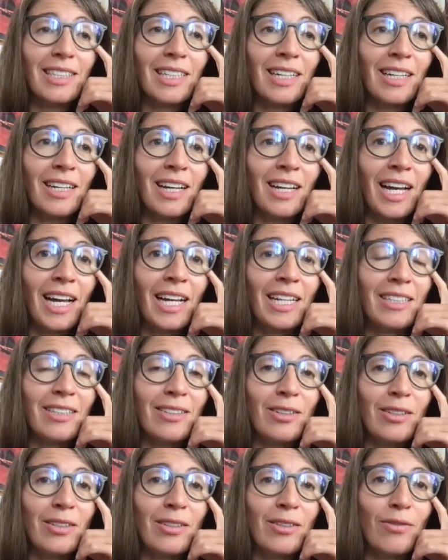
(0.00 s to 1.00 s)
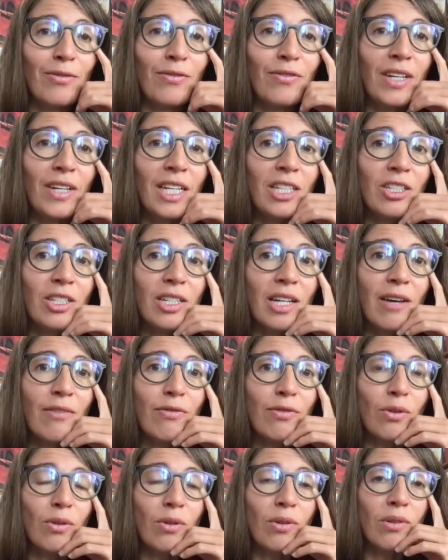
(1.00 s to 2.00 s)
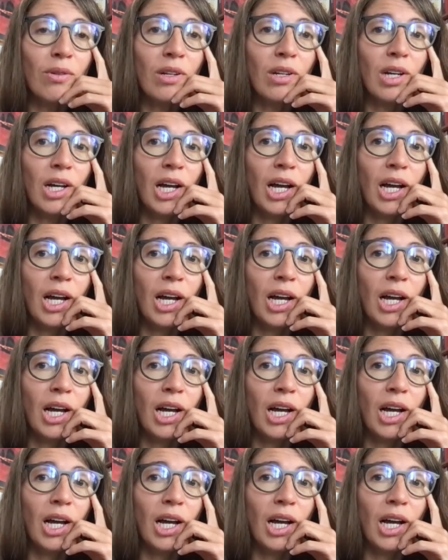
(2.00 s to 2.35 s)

at the village level,